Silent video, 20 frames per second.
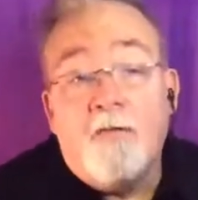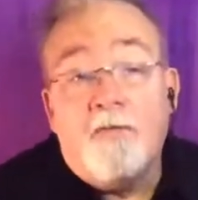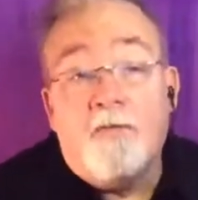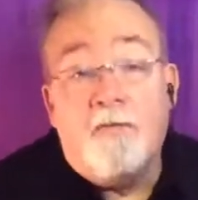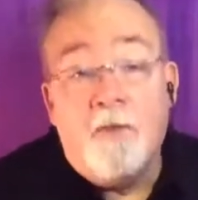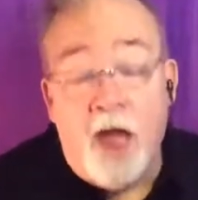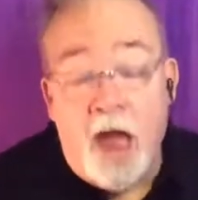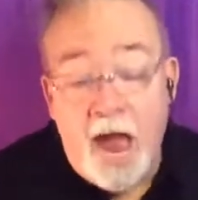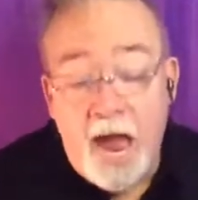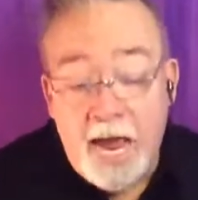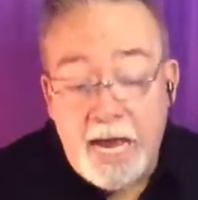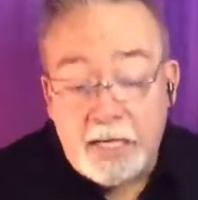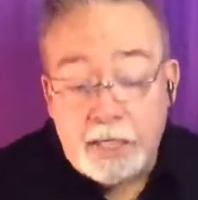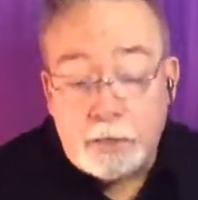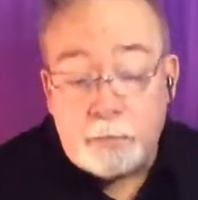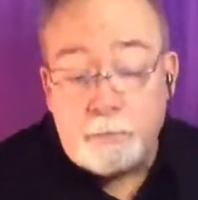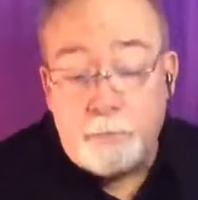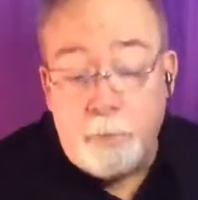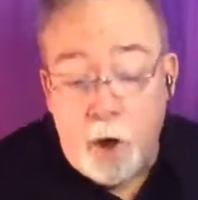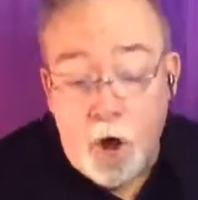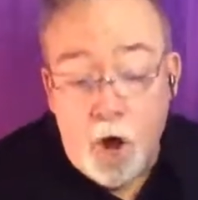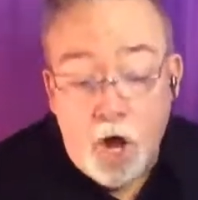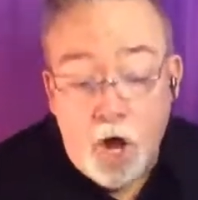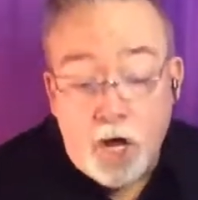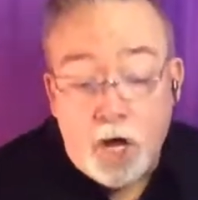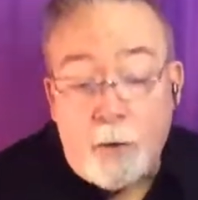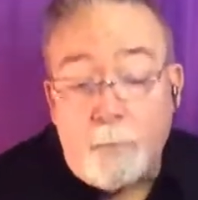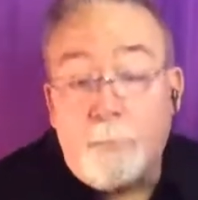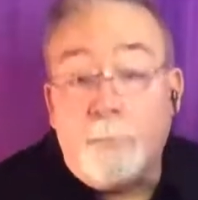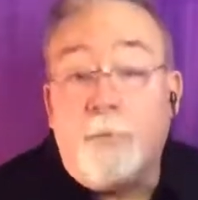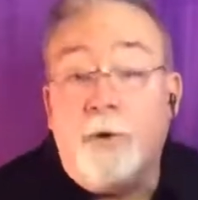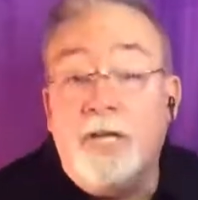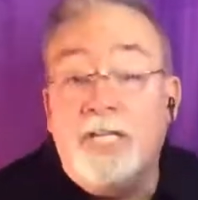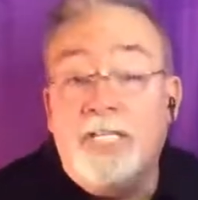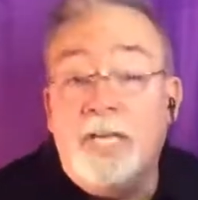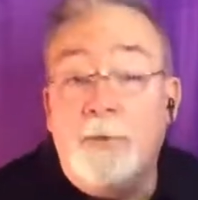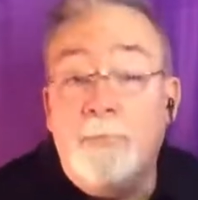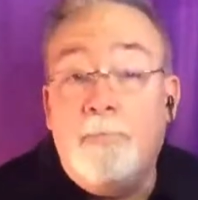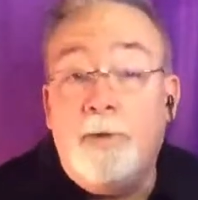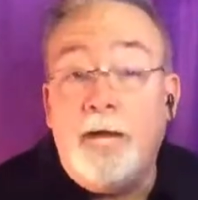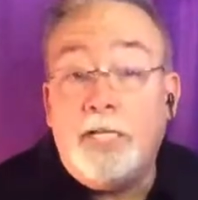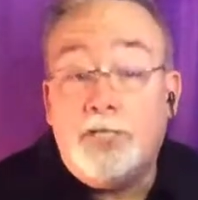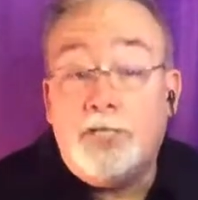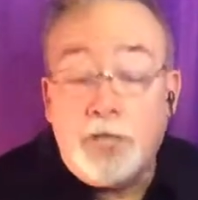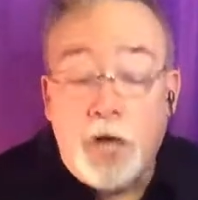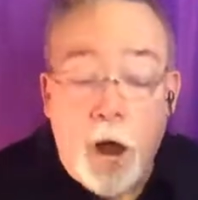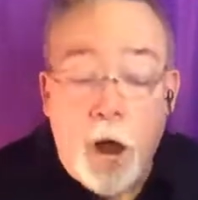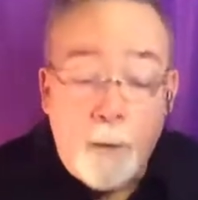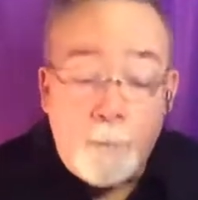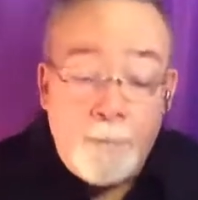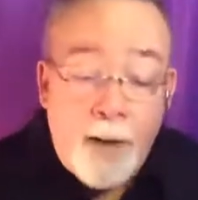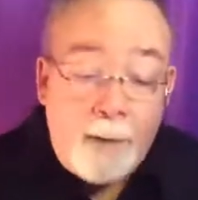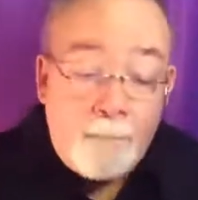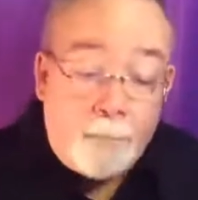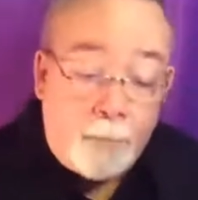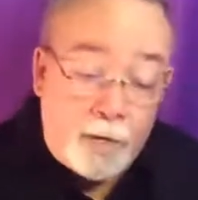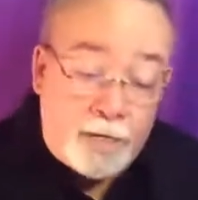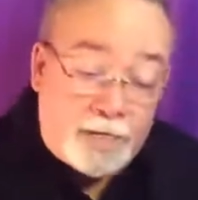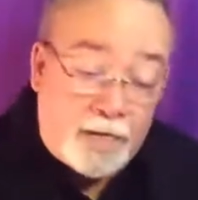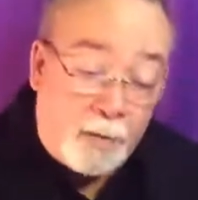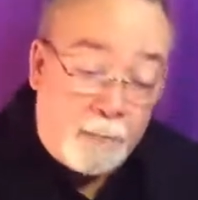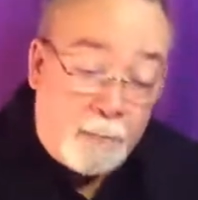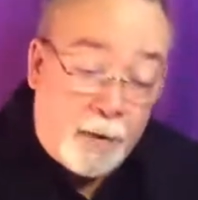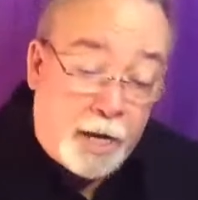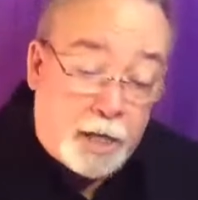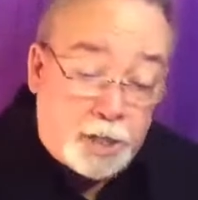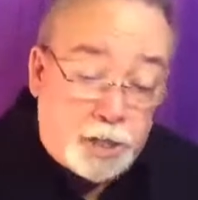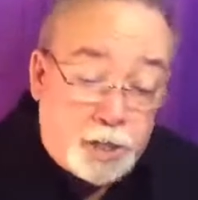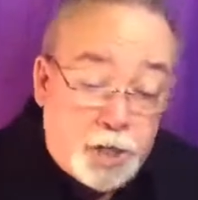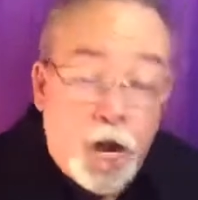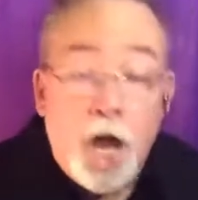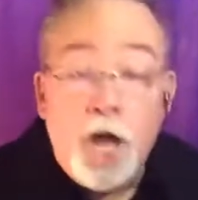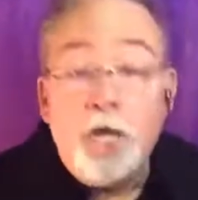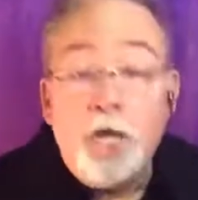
Facebook, prison bitch, my prison bitch,